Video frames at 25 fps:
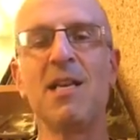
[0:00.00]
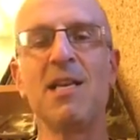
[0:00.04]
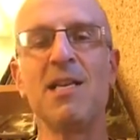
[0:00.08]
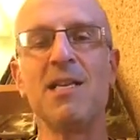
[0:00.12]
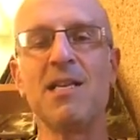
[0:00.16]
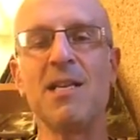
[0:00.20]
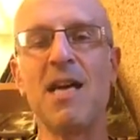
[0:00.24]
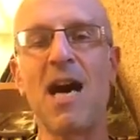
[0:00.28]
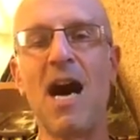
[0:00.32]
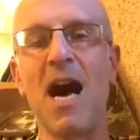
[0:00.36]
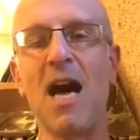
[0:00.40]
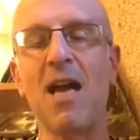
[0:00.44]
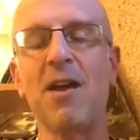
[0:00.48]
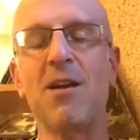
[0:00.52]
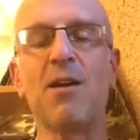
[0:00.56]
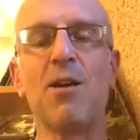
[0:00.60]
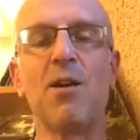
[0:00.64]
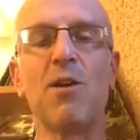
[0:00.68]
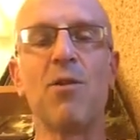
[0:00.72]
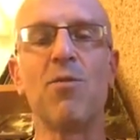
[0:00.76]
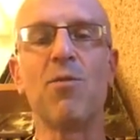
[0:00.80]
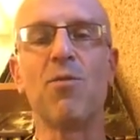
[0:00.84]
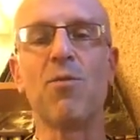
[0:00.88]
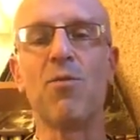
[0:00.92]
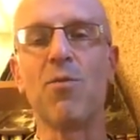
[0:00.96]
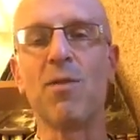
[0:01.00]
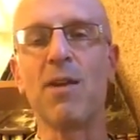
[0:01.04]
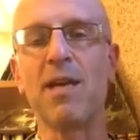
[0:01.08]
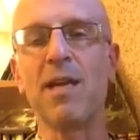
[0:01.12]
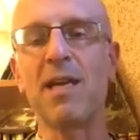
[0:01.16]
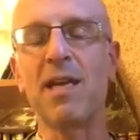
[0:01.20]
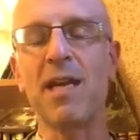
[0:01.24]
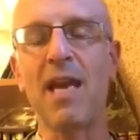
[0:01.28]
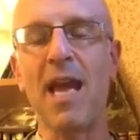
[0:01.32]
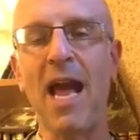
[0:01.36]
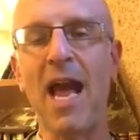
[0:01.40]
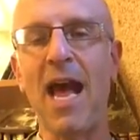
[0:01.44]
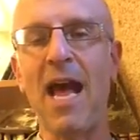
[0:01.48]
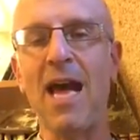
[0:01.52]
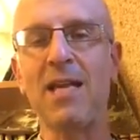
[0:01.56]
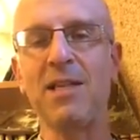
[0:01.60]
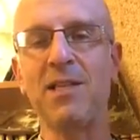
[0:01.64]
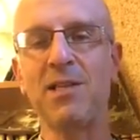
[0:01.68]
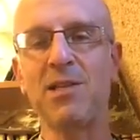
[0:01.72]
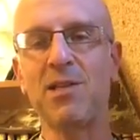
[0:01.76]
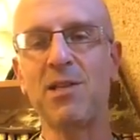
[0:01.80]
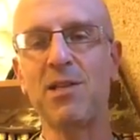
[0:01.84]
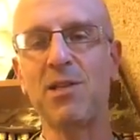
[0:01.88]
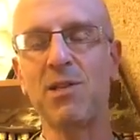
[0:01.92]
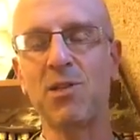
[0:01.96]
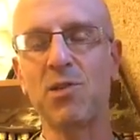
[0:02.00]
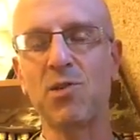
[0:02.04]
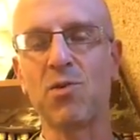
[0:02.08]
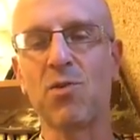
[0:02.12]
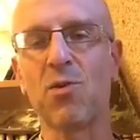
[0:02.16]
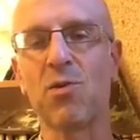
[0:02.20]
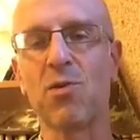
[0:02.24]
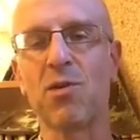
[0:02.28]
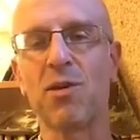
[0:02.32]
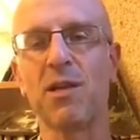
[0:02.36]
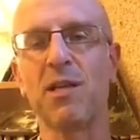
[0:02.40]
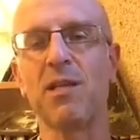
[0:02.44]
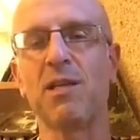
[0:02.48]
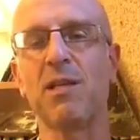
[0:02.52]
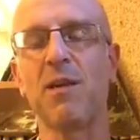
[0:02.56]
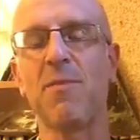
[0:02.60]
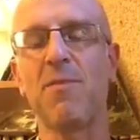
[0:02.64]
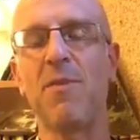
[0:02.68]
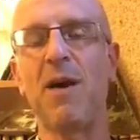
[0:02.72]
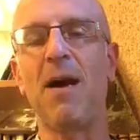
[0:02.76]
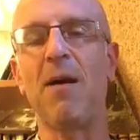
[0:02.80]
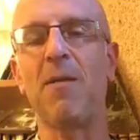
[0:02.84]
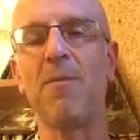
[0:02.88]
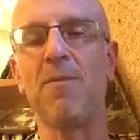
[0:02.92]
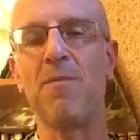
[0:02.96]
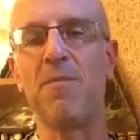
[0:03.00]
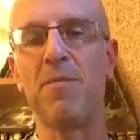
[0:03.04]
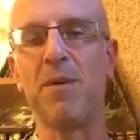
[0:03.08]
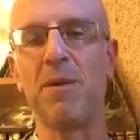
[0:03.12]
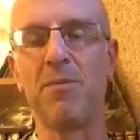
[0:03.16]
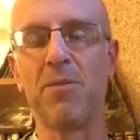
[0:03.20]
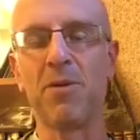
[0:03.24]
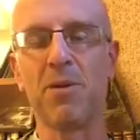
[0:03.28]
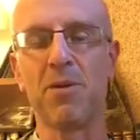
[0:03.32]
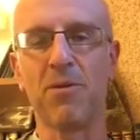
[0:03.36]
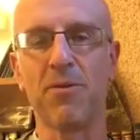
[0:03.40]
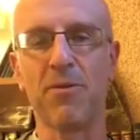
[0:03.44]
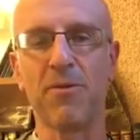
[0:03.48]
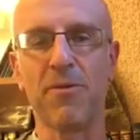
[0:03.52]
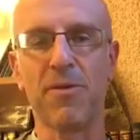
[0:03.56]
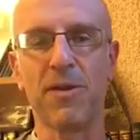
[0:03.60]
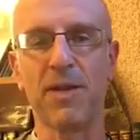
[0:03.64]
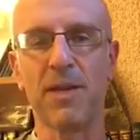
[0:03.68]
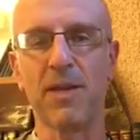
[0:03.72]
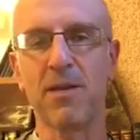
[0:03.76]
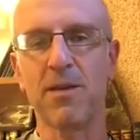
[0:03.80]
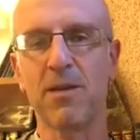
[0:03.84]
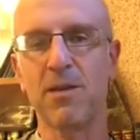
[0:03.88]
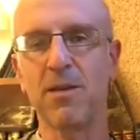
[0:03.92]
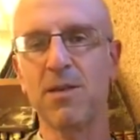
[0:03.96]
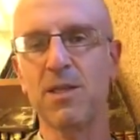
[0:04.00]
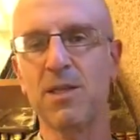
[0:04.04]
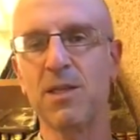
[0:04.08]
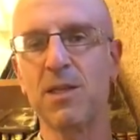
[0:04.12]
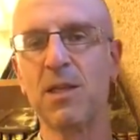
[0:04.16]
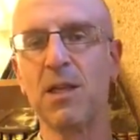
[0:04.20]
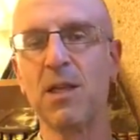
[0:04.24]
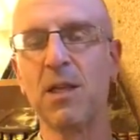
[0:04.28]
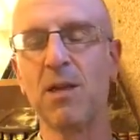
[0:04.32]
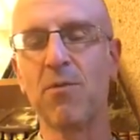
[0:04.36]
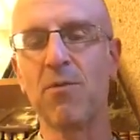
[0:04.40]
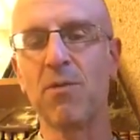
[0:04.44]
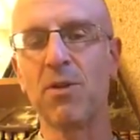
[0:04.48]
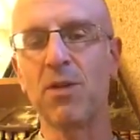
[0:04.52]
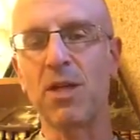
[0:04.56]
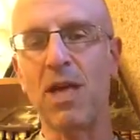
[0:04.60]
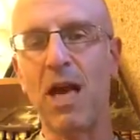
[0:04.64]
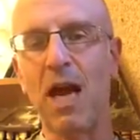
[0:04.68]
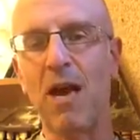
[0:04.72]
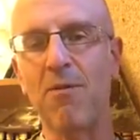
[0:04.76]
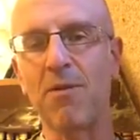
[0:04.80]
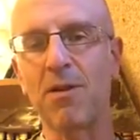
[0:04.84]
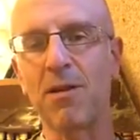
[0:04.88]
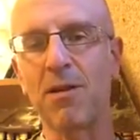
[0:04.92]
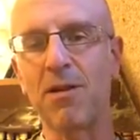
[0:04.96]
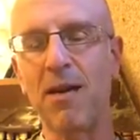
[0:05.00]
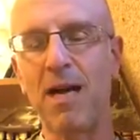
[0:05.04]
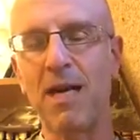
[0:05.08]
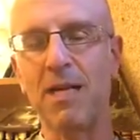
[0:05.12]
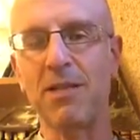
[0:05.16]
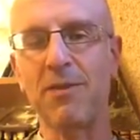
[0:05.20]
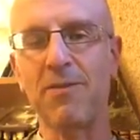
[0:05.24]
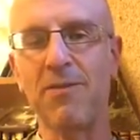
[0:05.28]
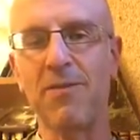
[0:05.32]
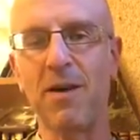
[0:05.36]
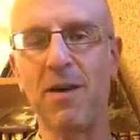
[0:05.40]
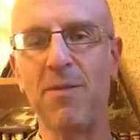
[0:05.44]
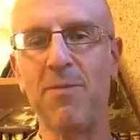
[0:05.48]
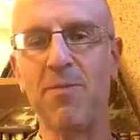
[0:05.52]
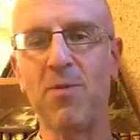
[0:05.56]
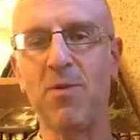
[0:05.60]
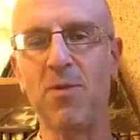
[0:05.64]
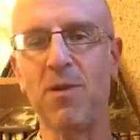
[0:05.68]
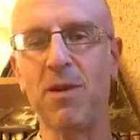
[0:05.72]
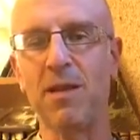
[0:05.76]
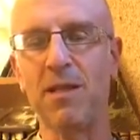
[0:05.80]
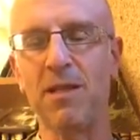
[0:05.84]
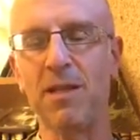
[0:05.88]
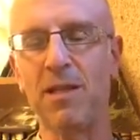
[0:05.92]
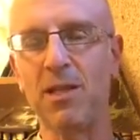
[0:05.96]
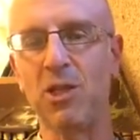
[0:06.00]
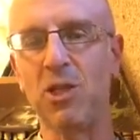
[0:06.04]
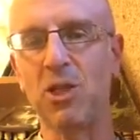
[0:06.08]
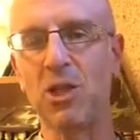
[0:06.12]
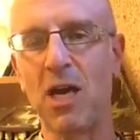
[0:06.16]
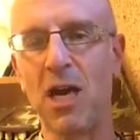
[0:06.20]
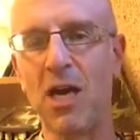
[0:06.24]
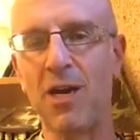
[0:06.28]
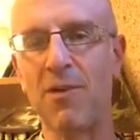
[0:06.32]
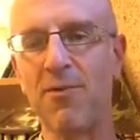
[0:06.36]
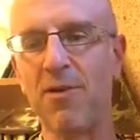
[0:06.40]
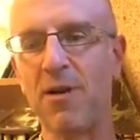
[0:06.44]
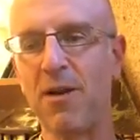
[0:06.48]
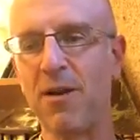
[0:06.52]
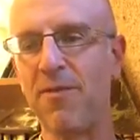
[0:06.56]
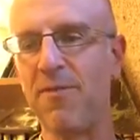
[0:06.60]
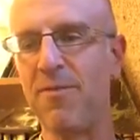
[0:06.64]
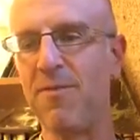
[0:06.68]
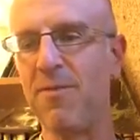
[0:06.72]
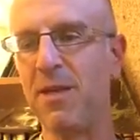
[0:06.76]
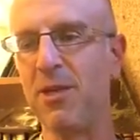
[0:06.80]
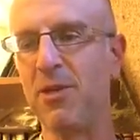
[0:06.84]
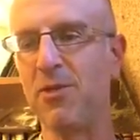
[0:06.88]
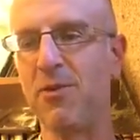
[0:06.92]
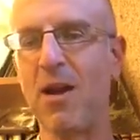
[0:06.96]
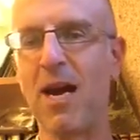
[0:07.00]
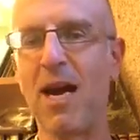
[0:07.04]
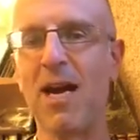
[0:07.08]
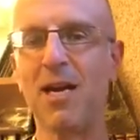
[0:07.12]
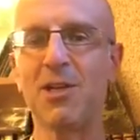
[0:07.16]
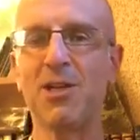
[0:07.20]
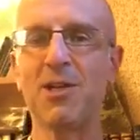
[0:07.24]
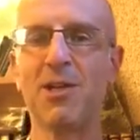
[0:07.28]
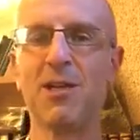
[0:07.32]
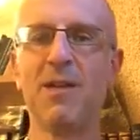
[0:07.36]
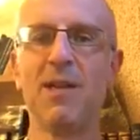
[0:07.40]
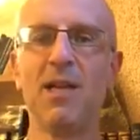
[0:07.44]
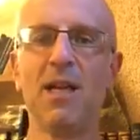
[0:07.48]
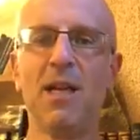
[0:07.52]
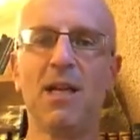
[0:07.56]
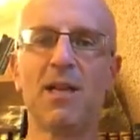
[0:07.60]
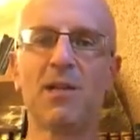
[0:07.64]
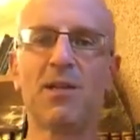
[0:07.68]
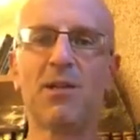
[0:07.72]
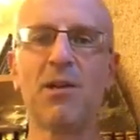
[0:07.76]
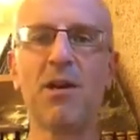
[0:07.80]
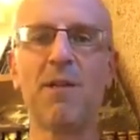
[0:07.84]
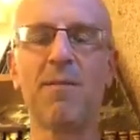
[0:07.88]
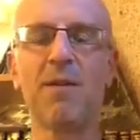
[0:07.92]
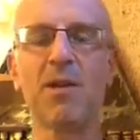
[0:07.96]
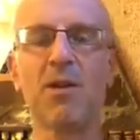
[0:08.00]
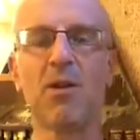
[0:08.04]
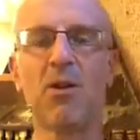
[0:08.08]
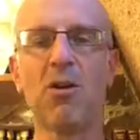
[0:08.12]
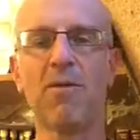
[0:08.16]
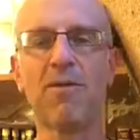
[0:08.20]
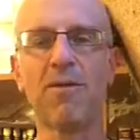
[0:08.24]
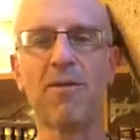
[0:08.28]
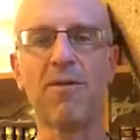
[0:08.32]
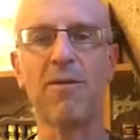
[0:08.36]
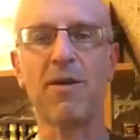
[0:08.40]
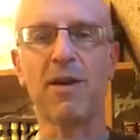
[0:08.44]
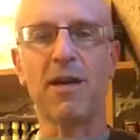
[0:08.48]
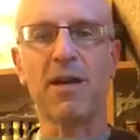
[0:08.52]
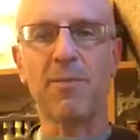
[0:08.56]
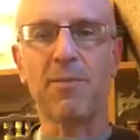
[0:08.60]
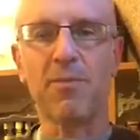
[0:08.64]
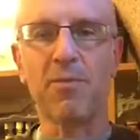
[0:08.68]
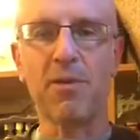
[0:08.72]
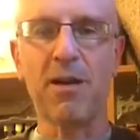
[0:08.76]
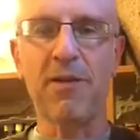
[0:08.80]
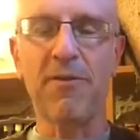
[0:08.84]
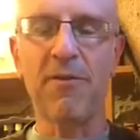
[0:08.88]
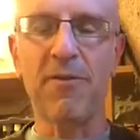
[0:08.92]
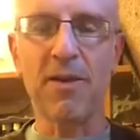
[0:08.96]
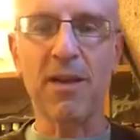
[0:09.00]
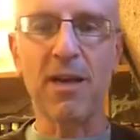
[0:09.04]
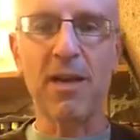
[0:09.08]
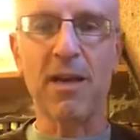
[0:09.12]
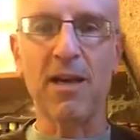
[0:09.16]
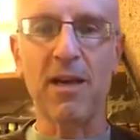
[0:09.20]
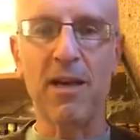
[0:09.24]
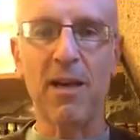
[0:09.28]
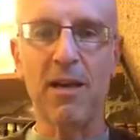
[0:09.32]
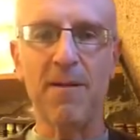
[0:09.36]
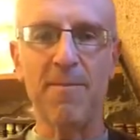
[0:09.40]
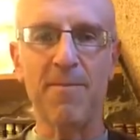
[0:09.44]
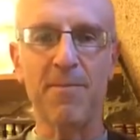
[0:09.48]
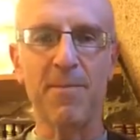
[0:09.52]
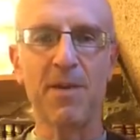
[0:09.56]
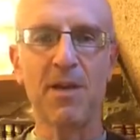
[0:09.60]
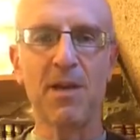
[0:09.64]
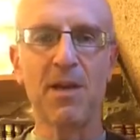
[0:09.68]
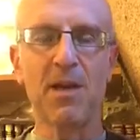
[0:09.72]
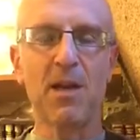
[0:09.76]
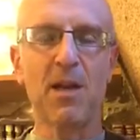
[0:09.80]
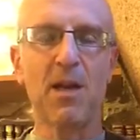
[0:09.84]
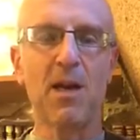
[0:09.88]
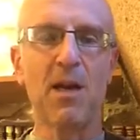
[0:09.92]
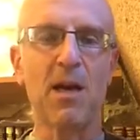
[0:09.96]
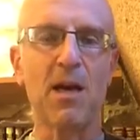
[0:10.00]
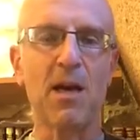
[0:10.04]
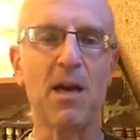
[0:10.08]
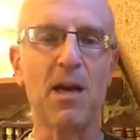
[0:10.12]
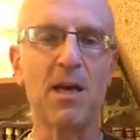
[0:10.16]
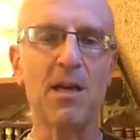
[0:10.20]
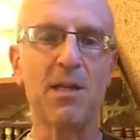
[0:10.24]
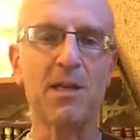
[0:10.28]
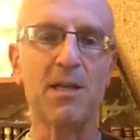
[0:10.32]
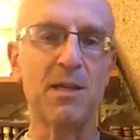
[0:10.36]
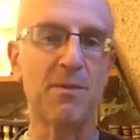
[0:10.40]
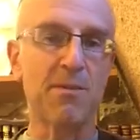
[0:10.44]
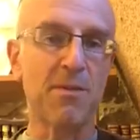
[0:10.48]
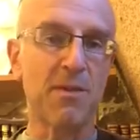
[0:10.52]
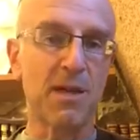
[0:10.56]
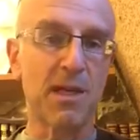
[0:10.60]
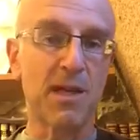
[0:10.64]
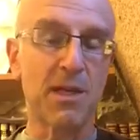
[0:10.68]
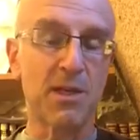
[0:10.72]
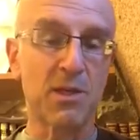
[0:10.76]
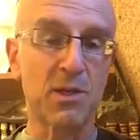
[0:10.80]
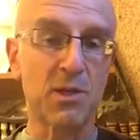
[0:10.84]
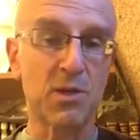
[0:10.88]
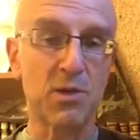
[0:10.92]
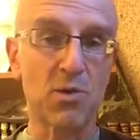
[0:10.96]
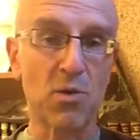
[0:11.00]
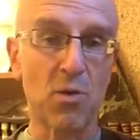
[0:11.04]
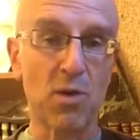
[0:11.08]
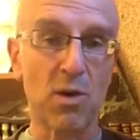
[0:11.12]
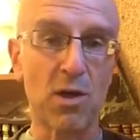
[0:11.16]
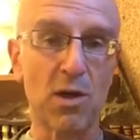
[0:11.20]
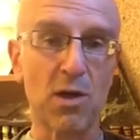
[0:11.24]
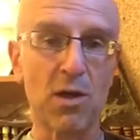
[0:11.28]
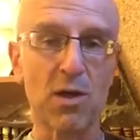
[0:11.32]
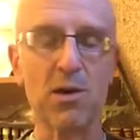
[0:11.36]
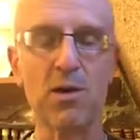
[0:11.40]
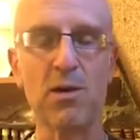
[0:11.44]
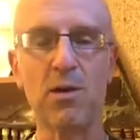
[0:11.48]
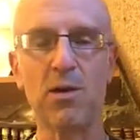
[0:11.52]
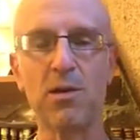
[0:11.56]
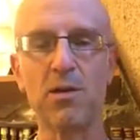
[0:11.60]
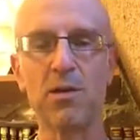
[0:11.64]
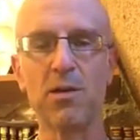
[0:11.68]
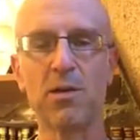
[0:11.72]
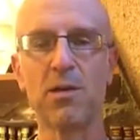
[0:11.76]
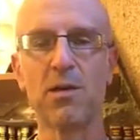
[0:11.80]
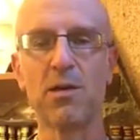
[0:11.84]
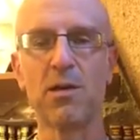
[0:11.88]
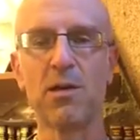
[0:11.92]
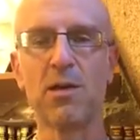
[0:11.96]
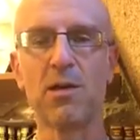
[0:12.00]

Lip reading: not recast stories about biblical figures, which I would classify more in the genre of Midrash. So let me go over very briefly some of the historical